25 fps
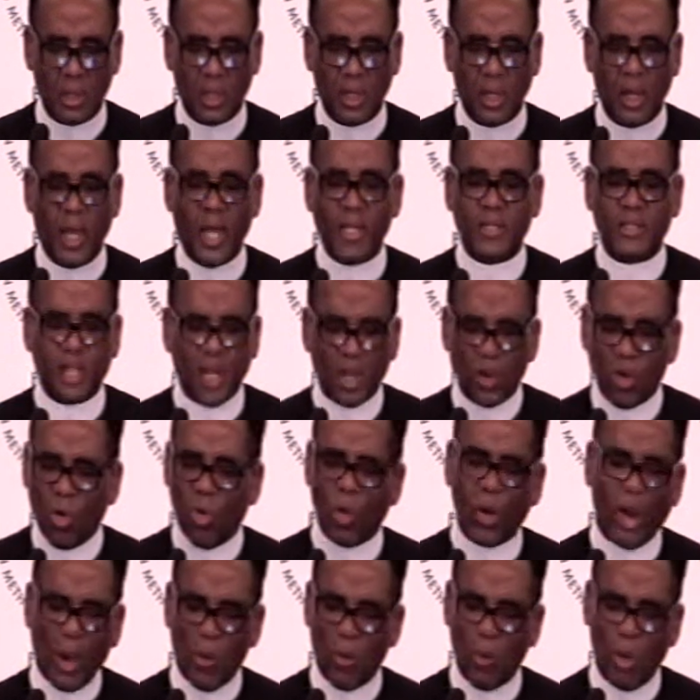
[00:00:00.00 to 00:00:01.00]
And said,
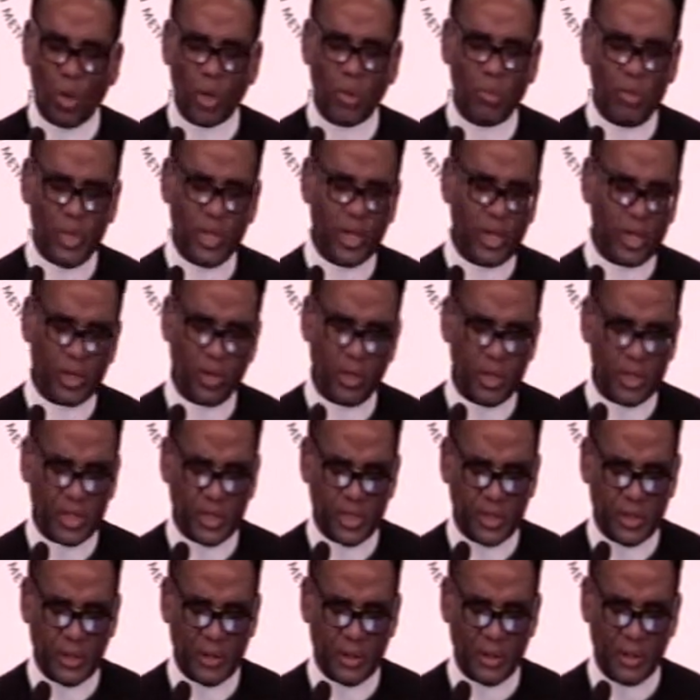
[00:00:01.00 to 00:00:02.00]
Lord, I want to be a
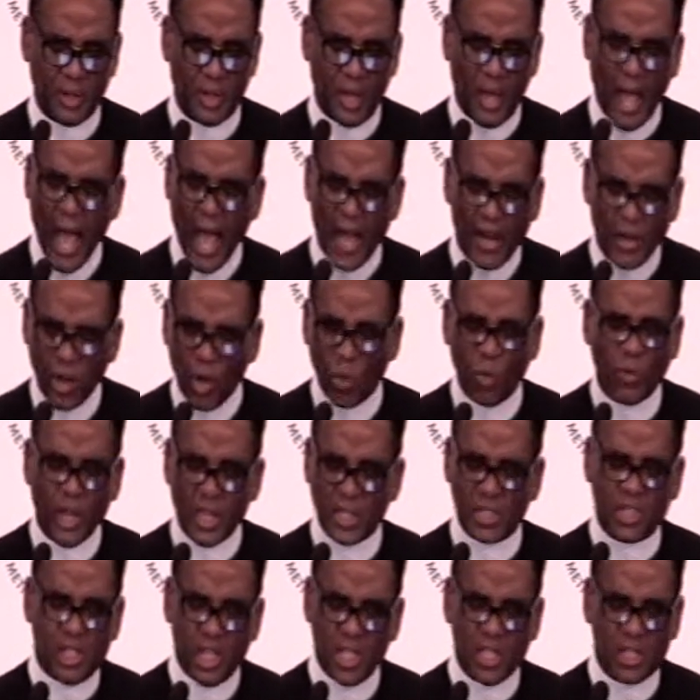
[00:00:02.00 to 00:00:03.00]
Christian. I know
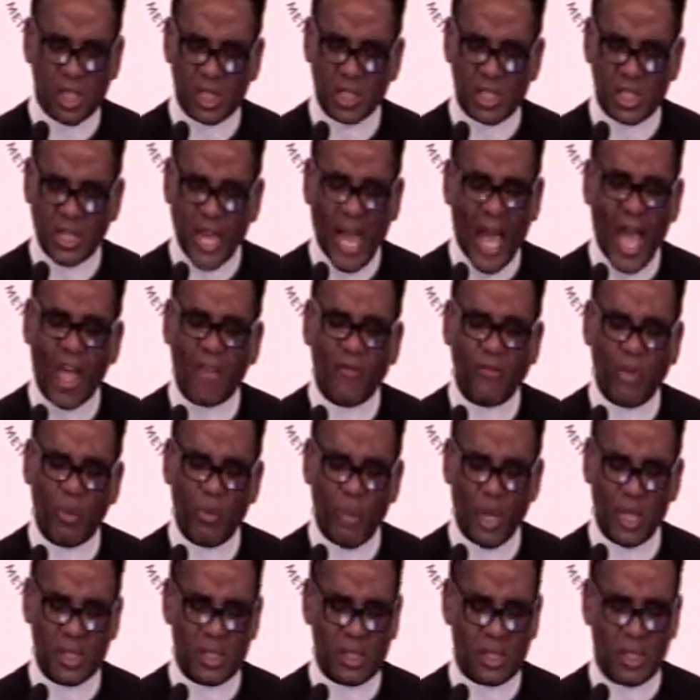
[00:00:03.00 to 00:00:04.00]
that Jesus died for
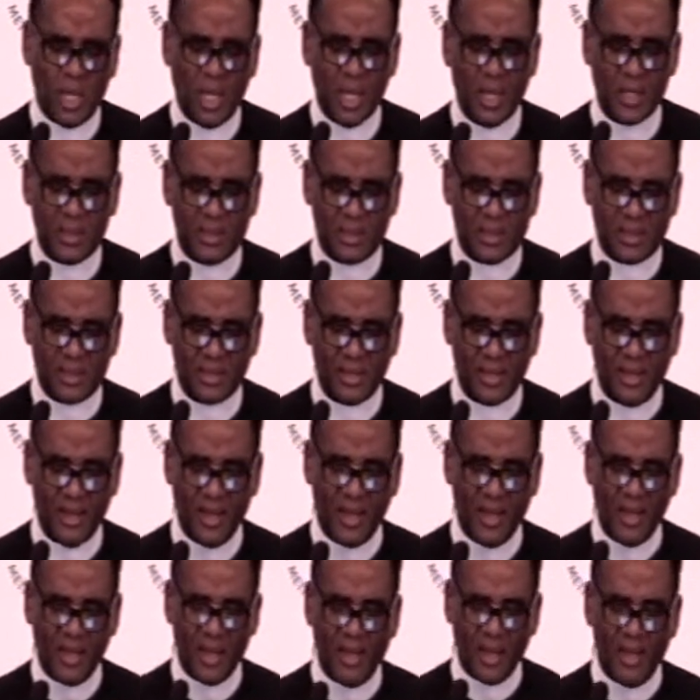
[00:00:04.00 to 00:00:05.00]
my sins.
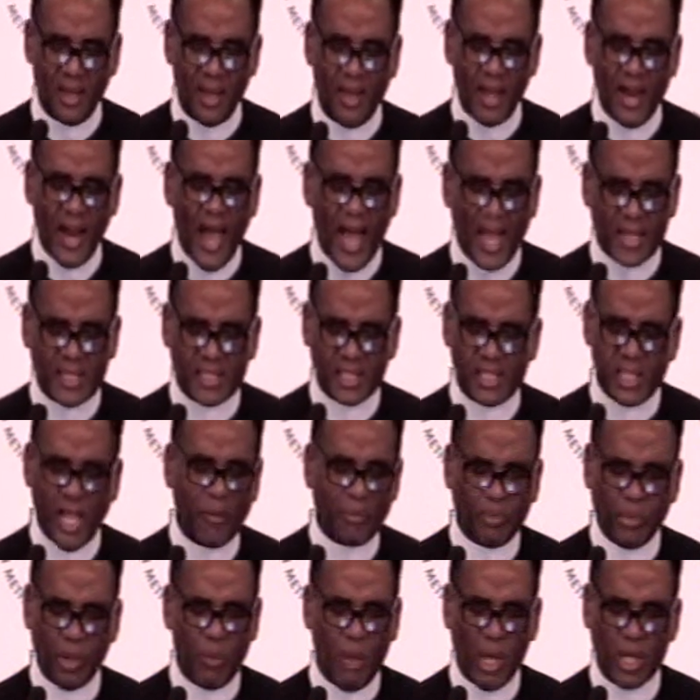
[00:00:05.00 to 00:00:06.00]
And I
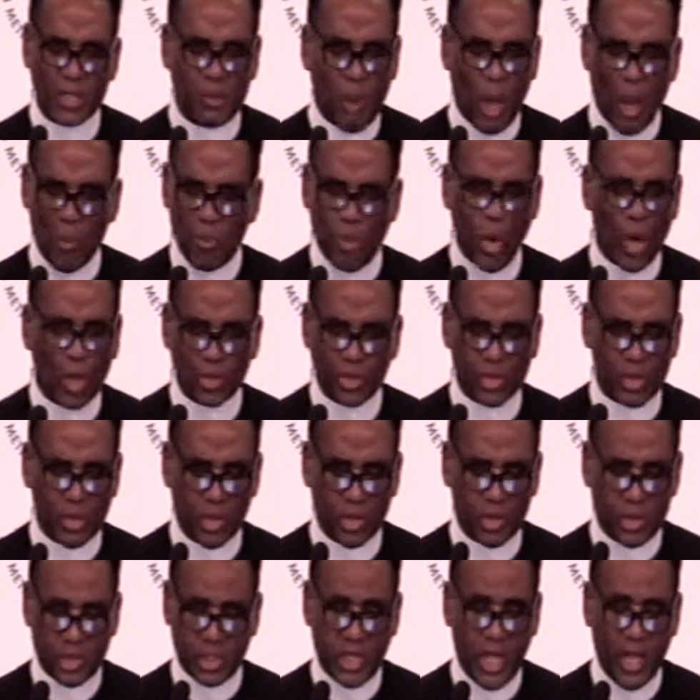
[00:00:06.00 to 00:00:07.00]
accept him as my
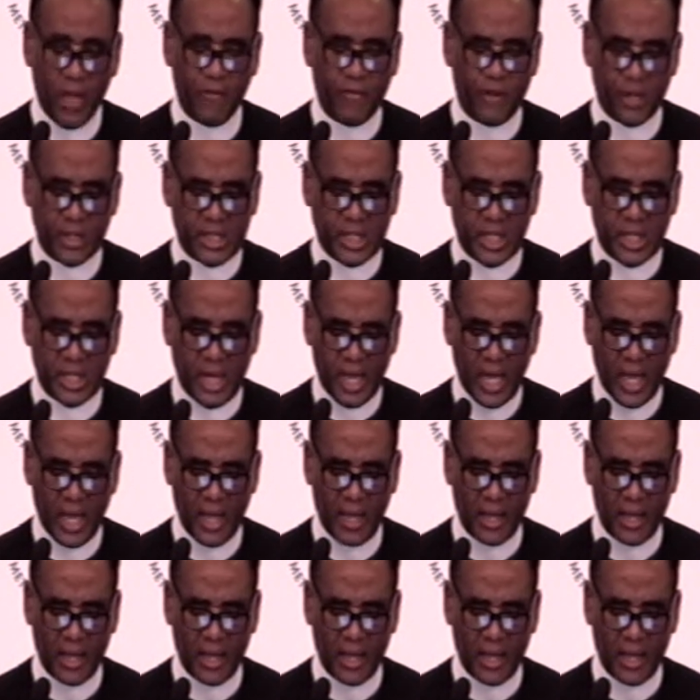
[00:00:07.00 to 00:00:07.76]
personal Savior today.